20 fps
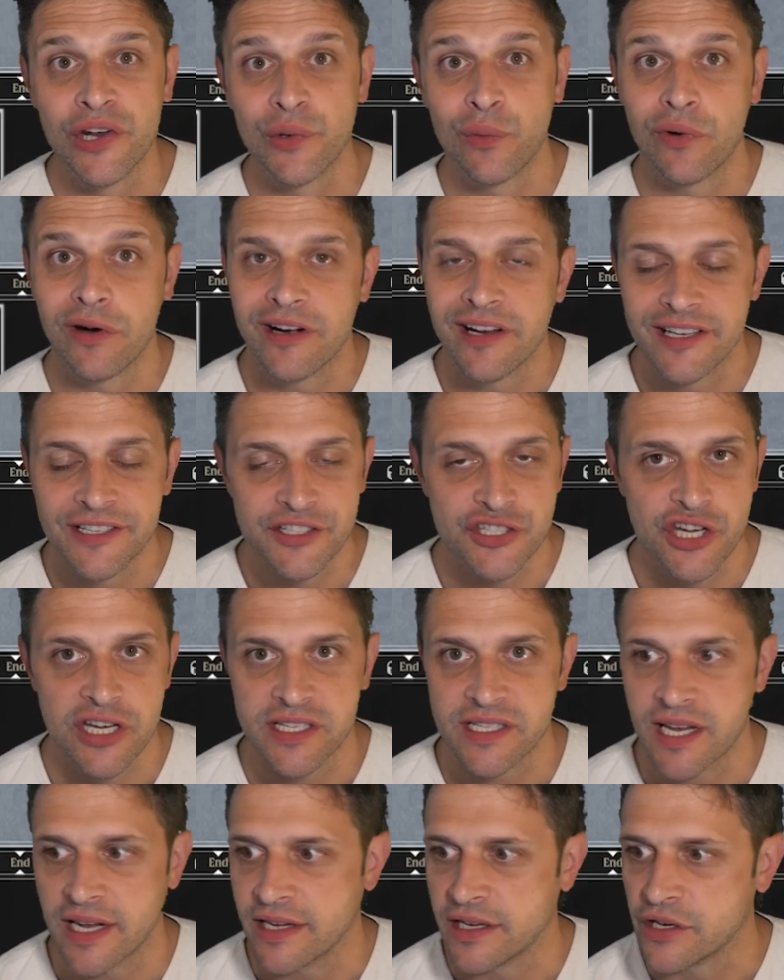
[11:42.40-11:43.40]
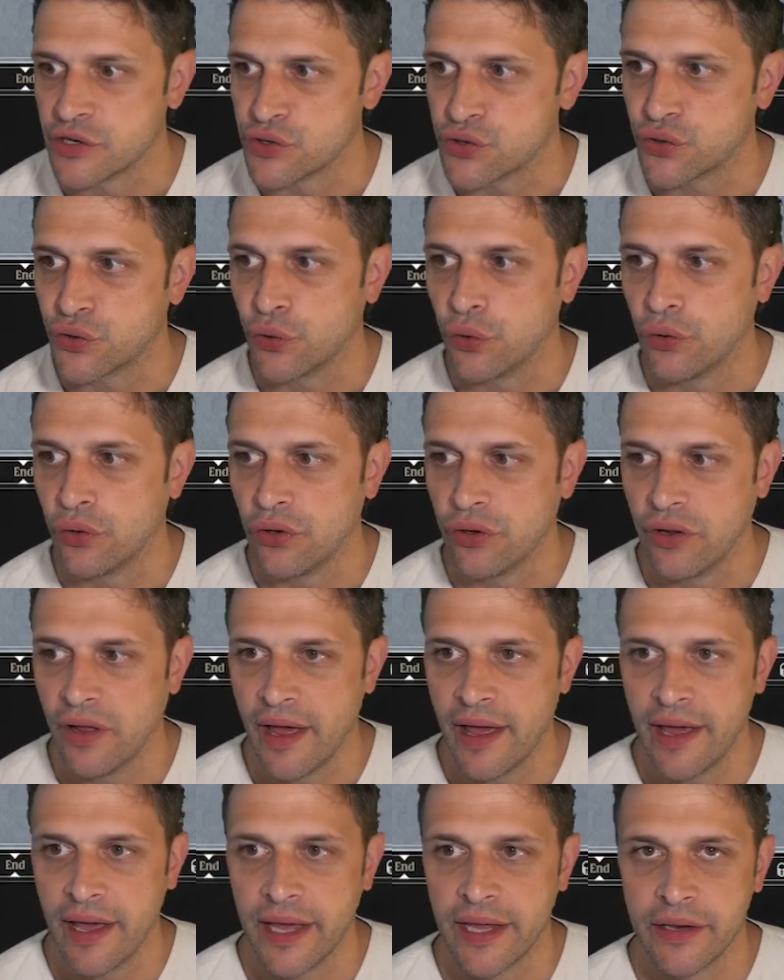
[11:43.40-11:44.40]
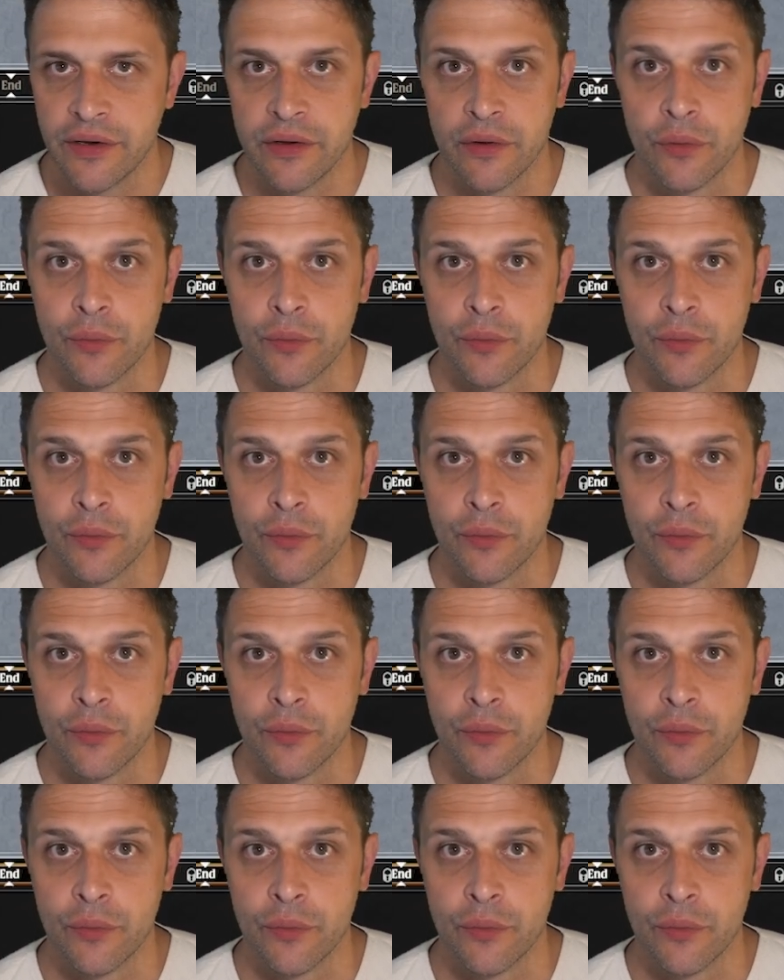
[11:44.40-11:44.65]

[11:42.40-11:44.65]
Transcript: we're against Jeskai Control, and